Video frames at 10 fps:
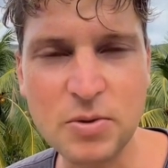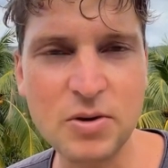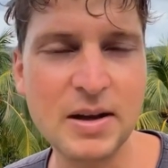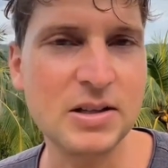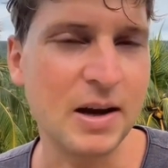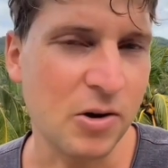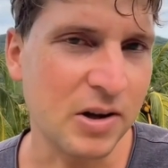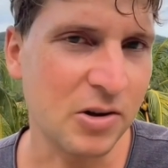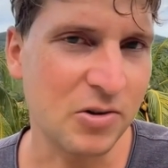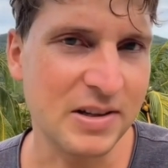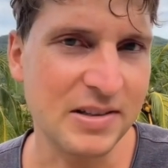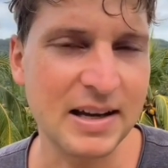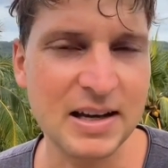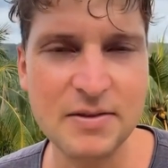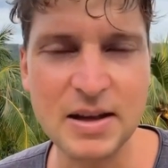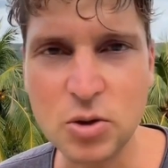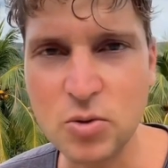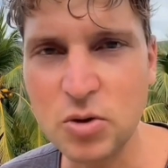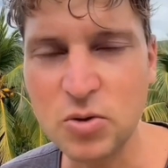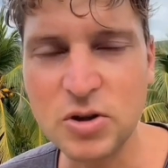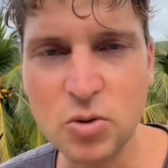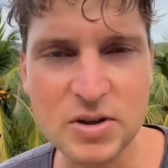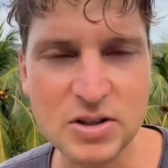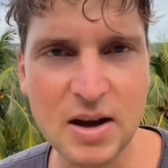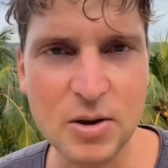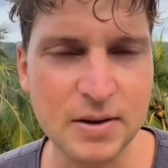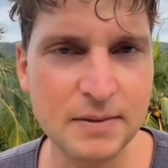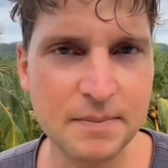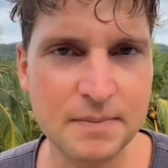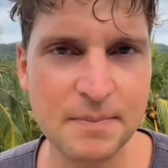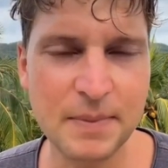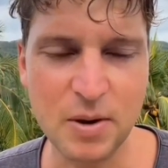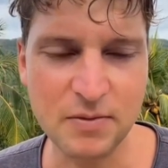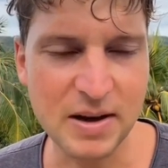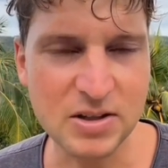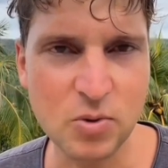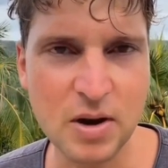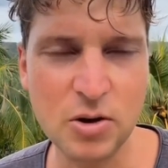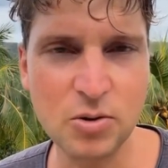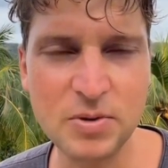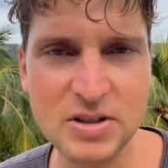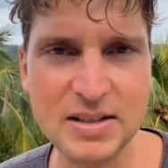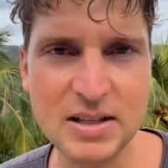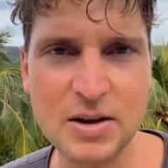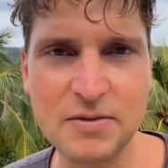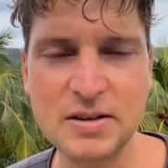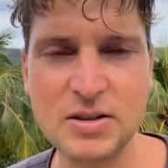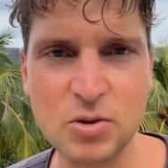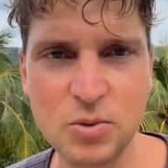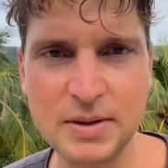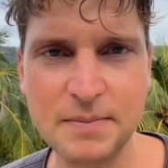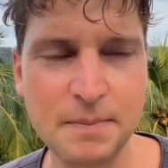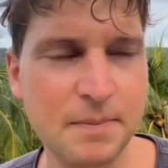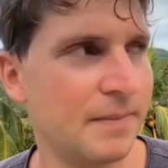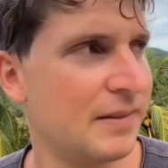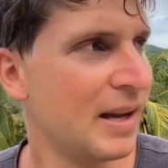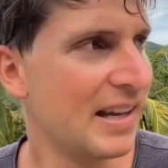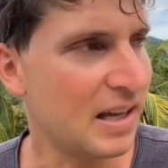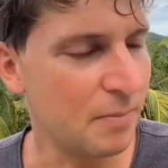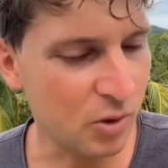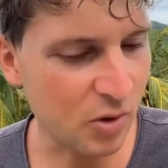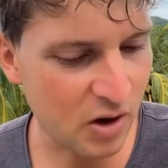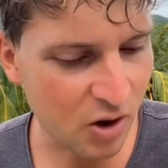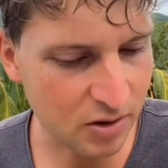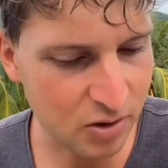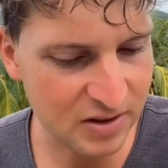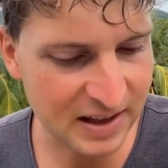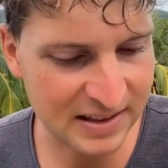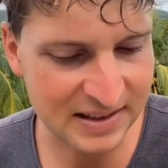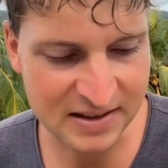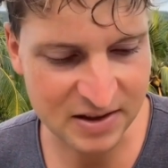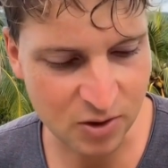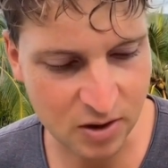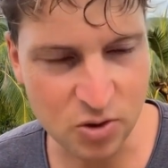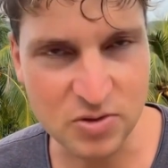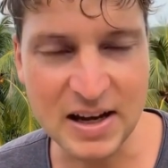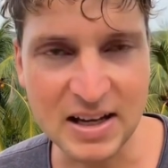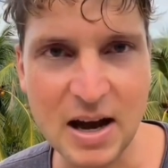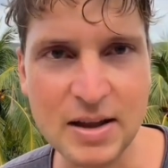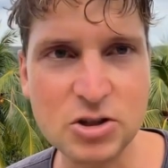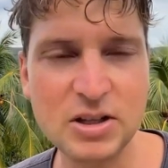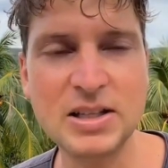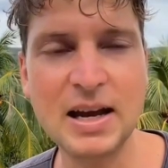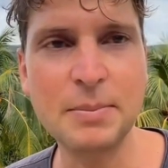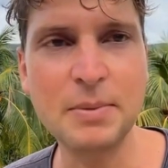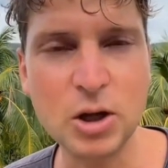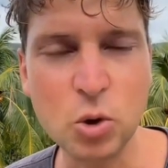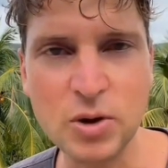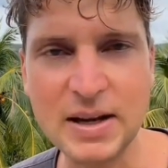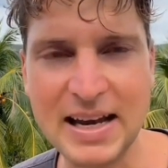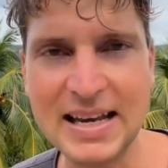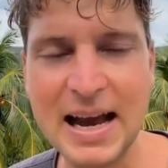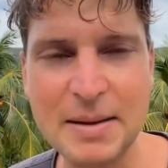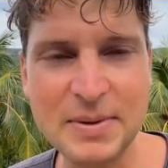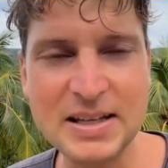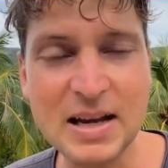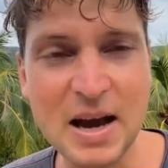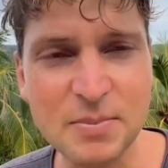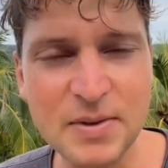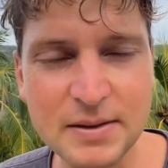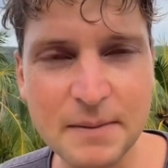threatens other countries that if they don't use the US dollar, they'll face 100% tariffs and so on. And then Putin also said that there are new technologies like Bitcoin that can't be stopped.